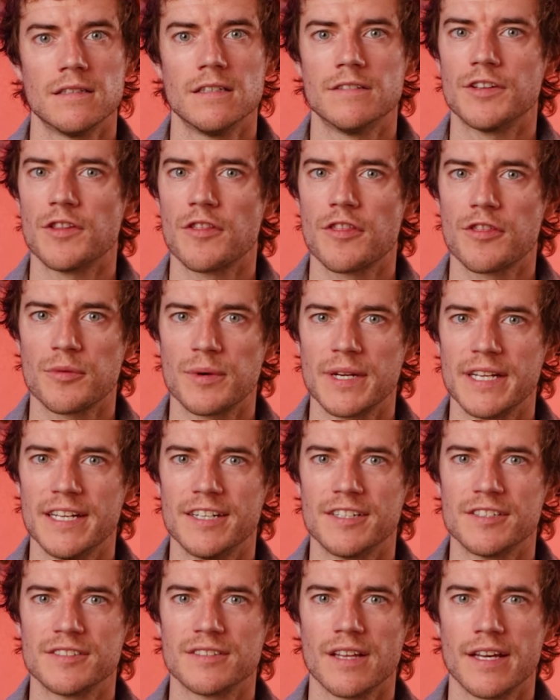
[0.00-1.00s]
even 3
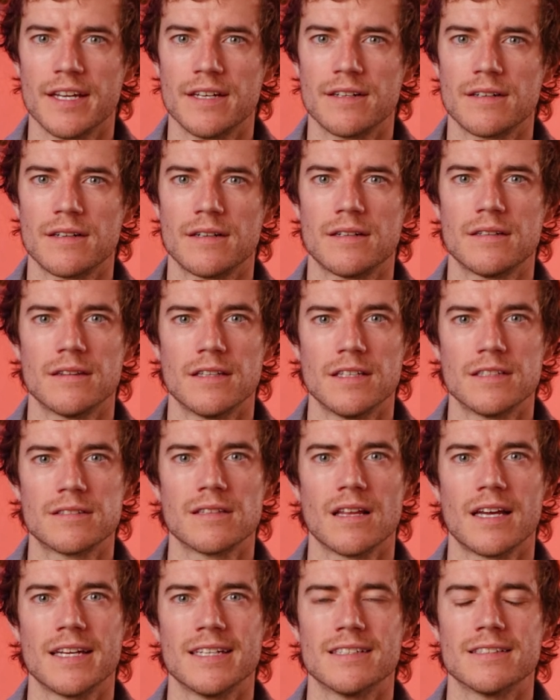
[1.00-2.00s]
years later, this
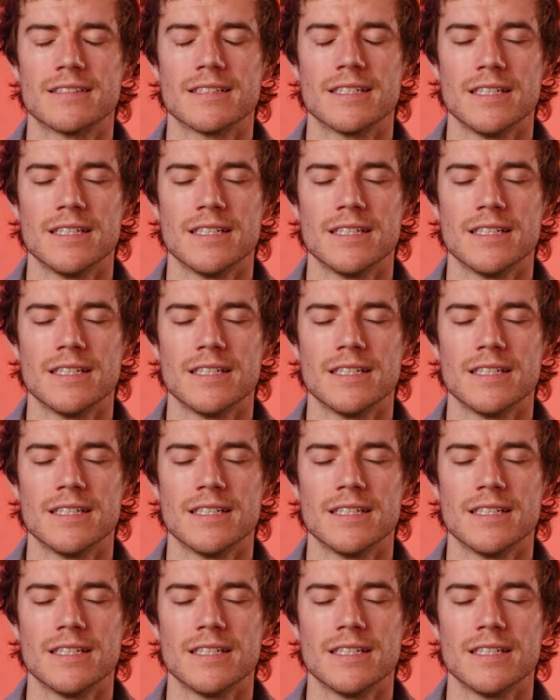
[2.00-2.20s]
light is